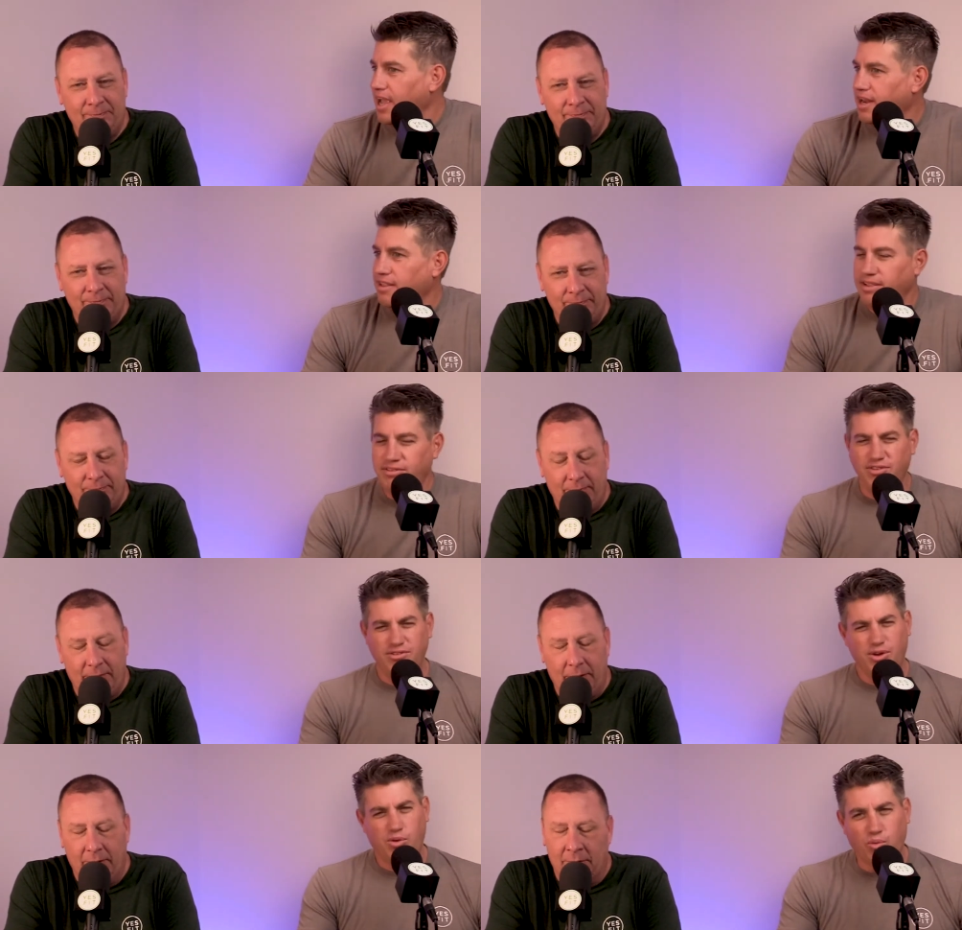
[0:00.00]
Speaker 1: And this
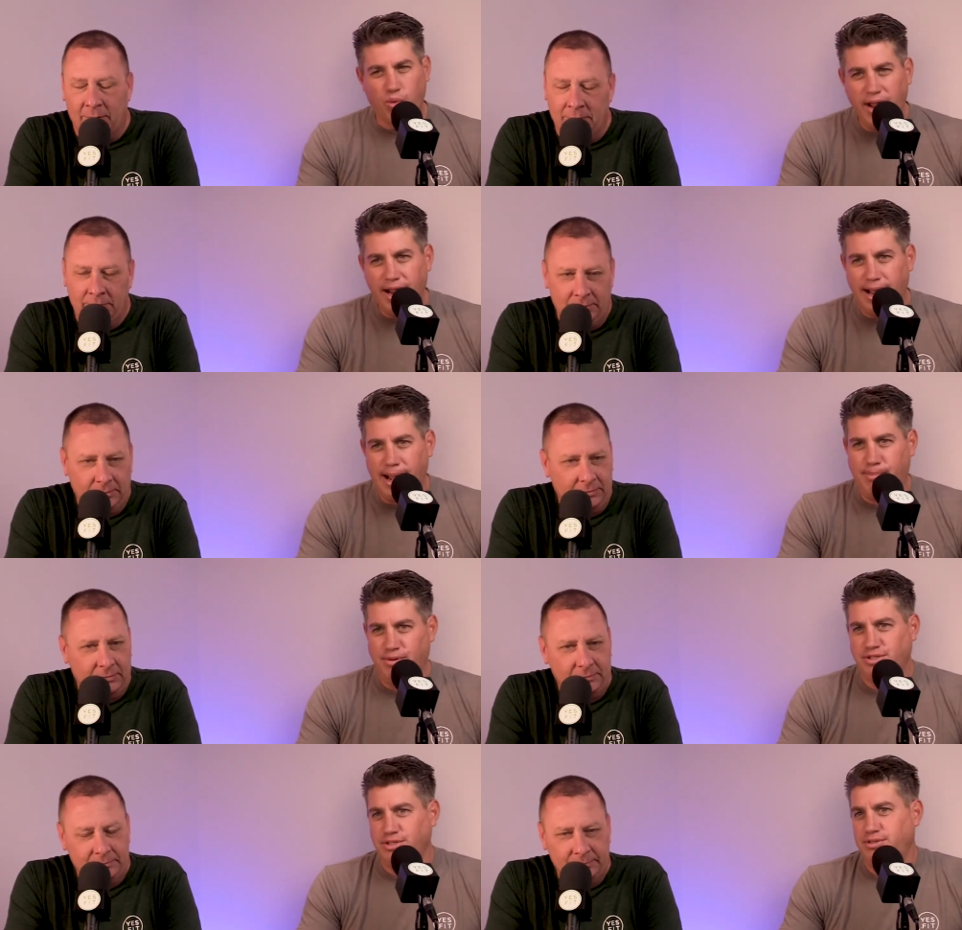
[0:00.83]
is a great
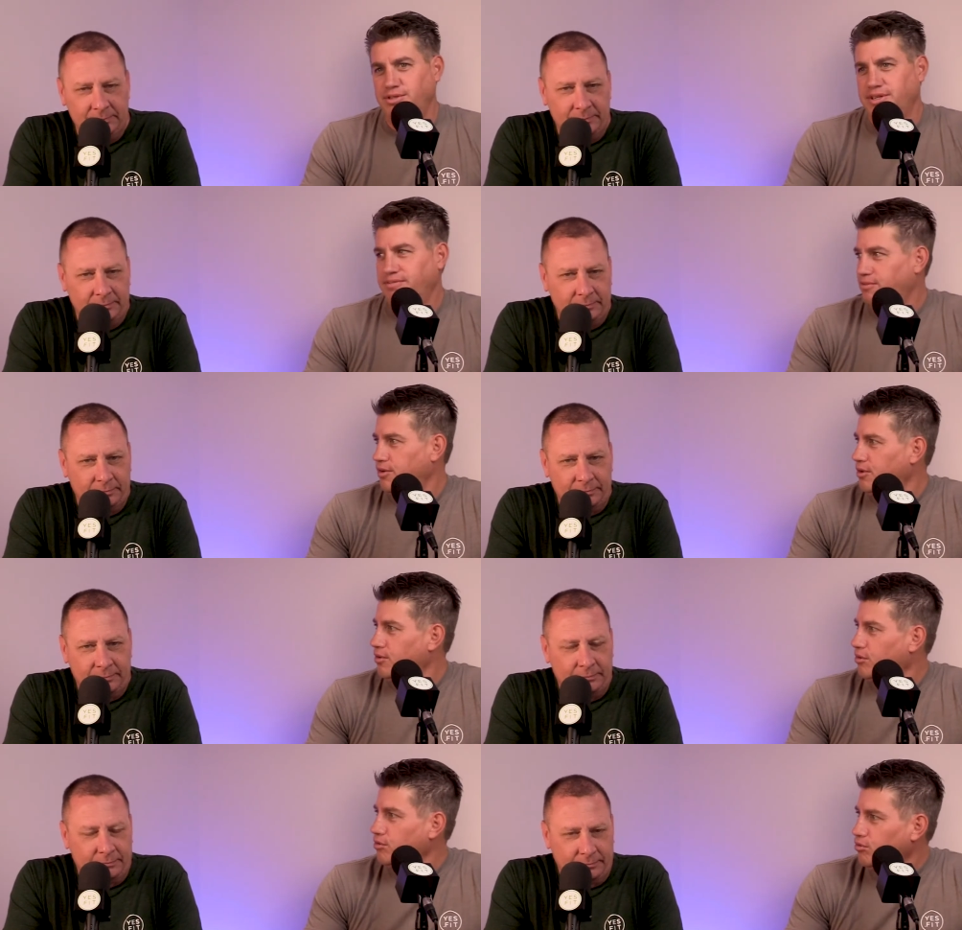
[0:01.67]
opportunity for
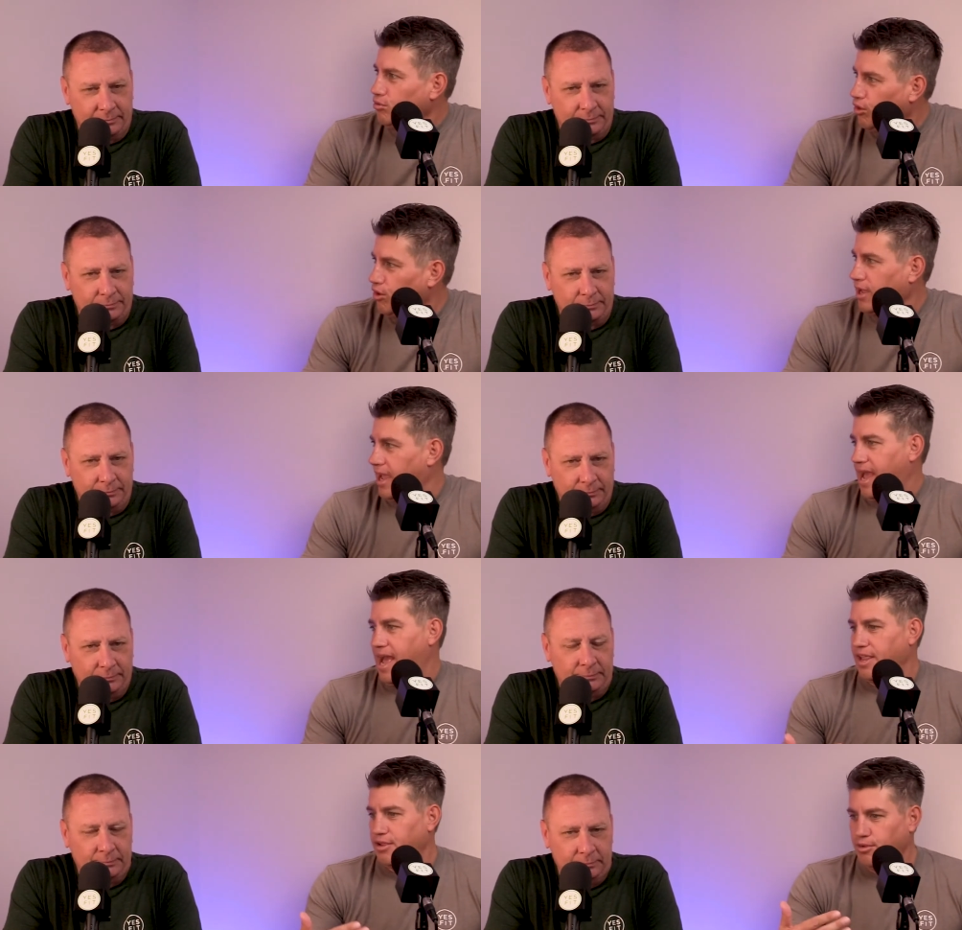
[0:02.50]
you to look
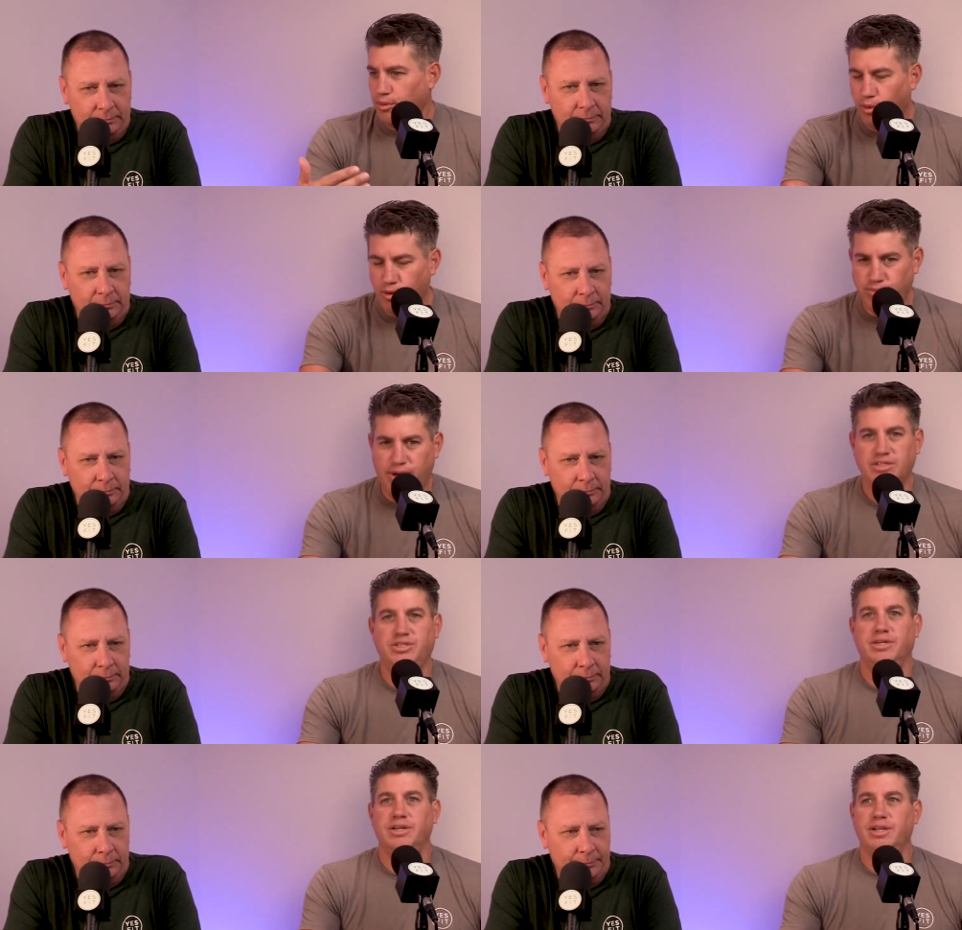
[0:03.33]
at your
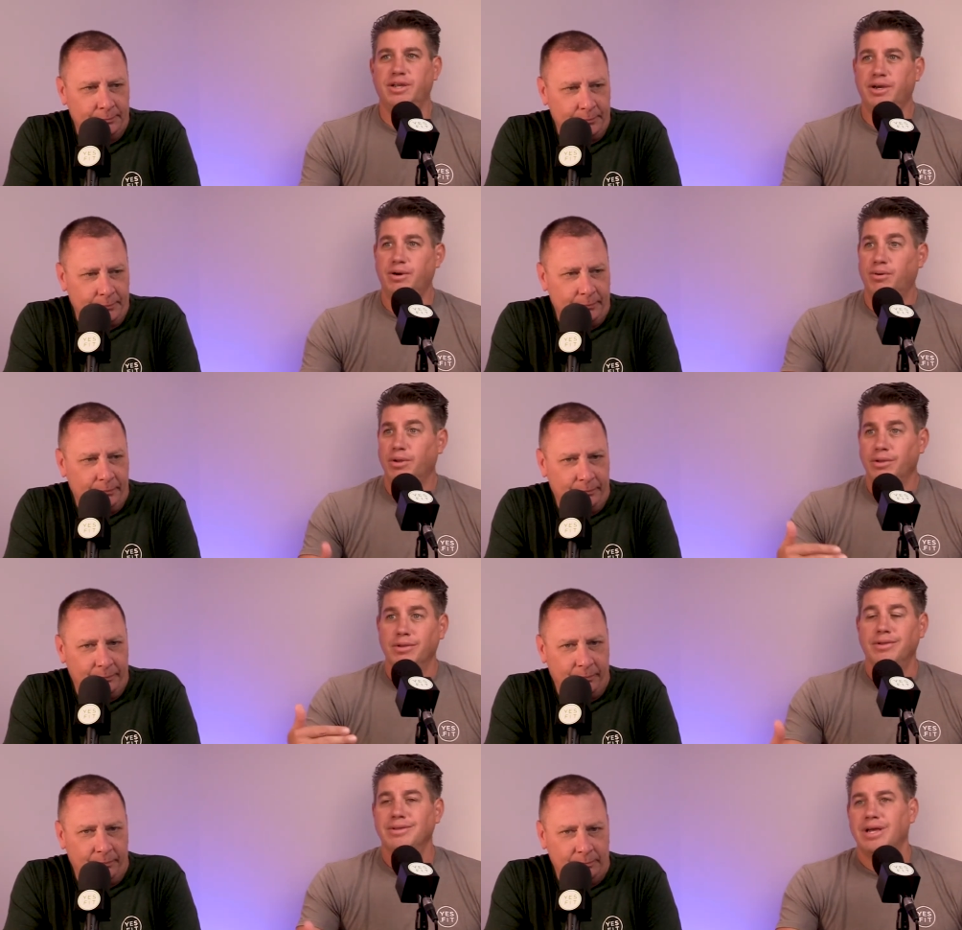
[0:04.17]
budget and go,
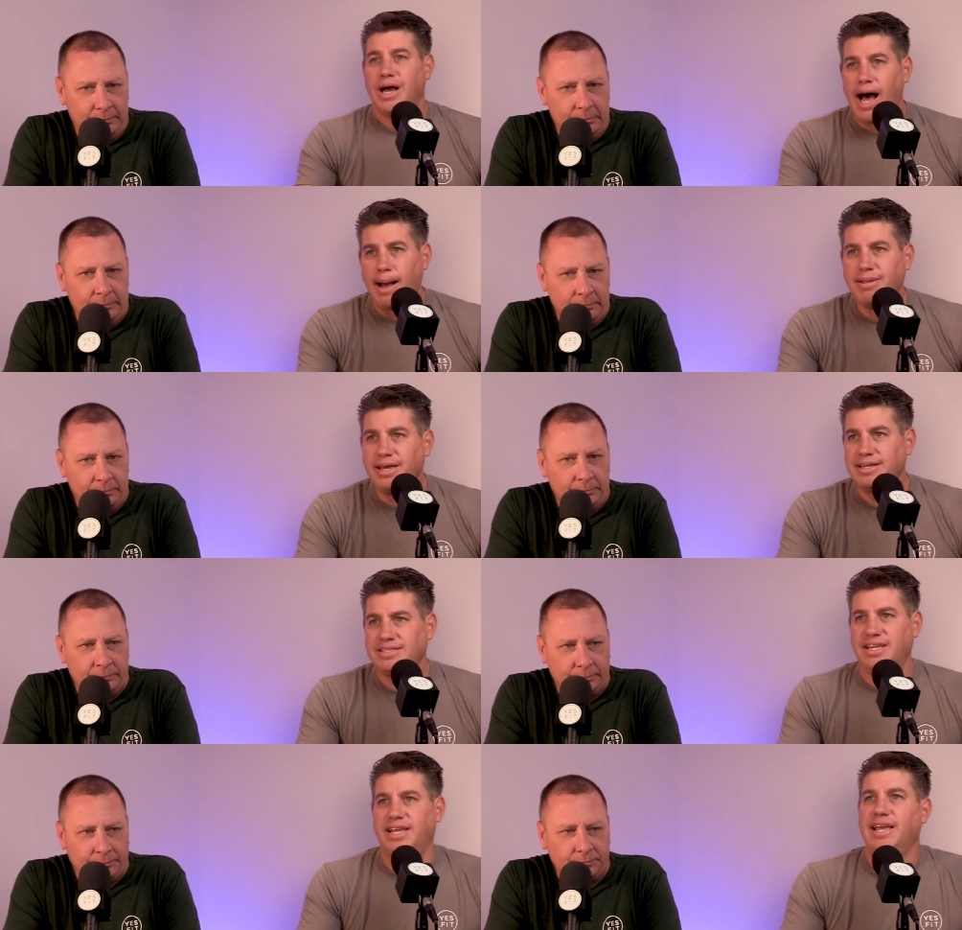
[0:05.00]
I'm
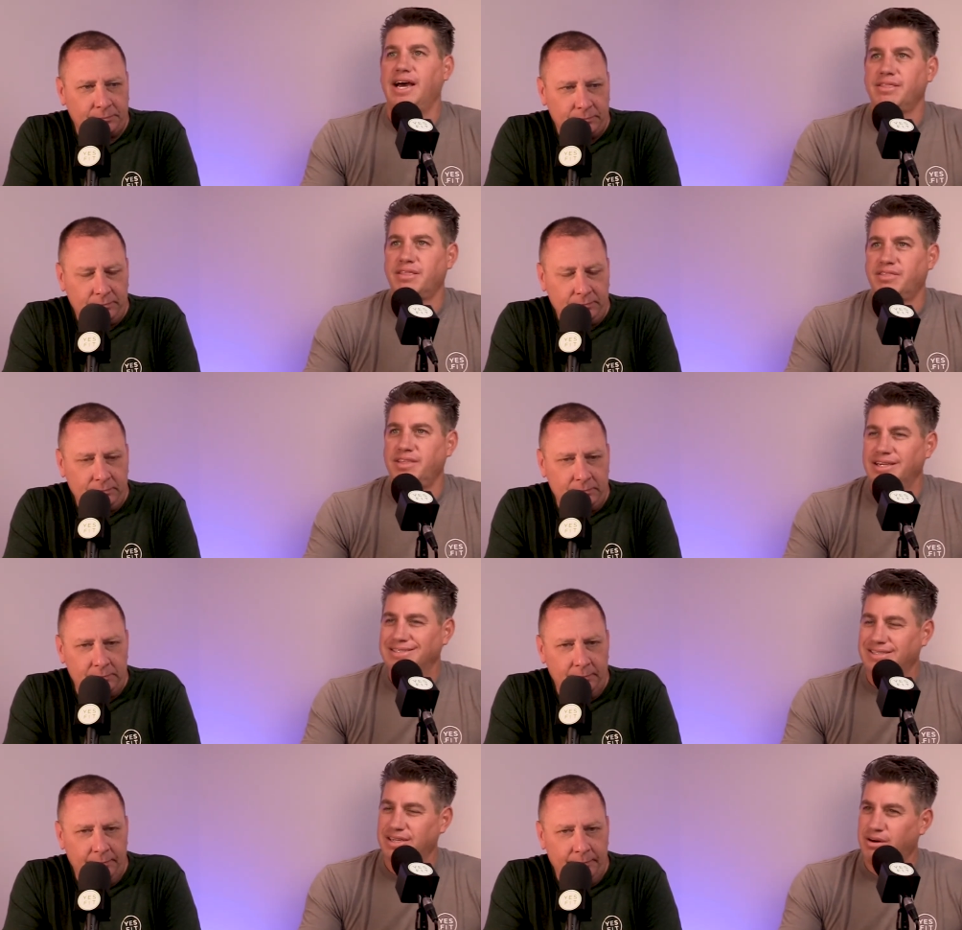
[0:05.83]
gonna take out the
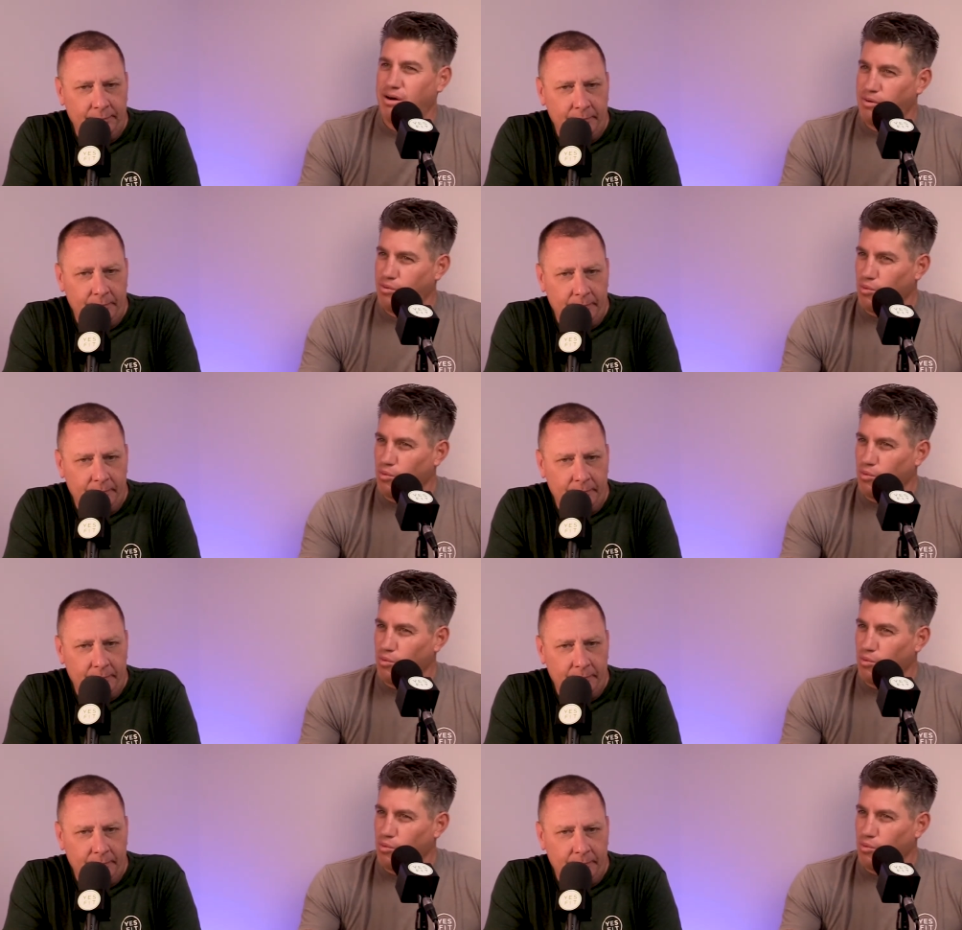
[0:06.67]
things that aren't